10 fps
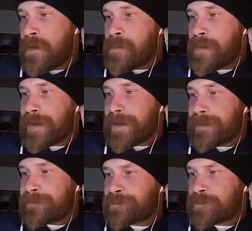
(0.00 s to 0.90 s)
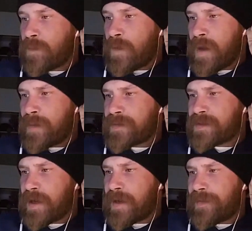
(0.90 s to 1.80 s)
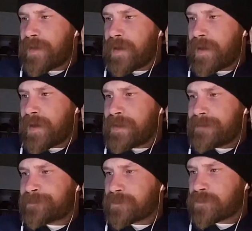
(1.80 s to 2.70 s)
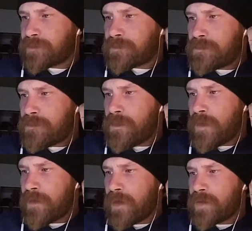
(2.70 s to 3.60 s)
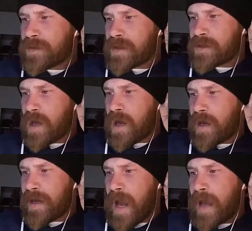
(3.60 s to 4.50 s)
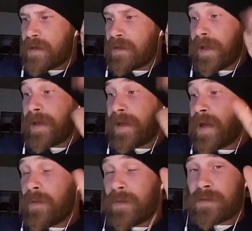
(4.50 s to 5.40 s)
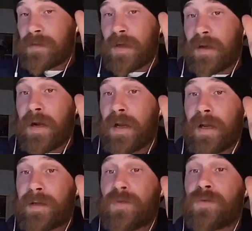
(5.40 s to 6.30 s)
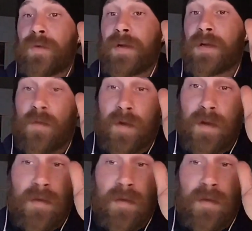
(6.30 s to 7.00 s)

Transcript: But when I was there, I think the lowest I saw it at night and late at night when I was running around at like 2, 3 in the morning,